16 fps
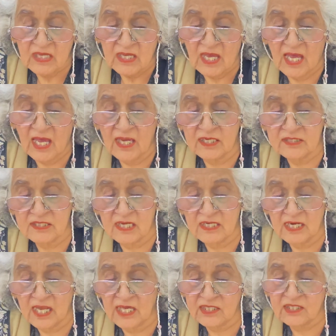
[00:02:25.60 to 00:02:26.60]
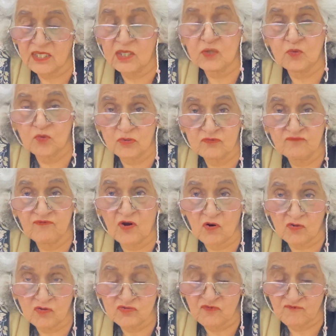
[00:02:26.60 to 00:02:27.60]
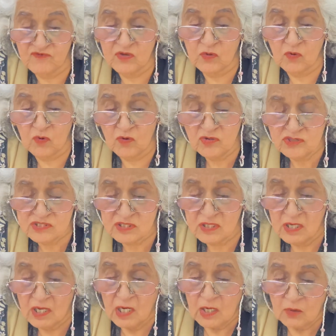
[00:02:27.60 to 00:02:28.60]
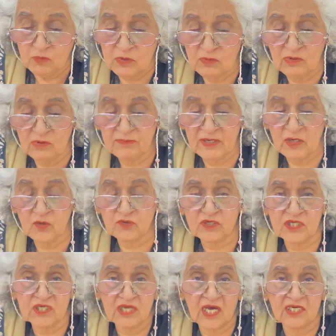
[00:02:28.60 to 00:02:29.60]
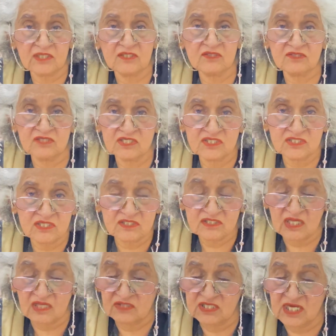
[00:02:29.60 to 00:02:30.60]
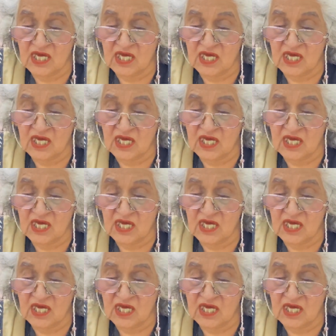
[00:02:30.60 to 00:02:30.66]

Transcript: And like a good philosophy course, we will be looking at the thesis and the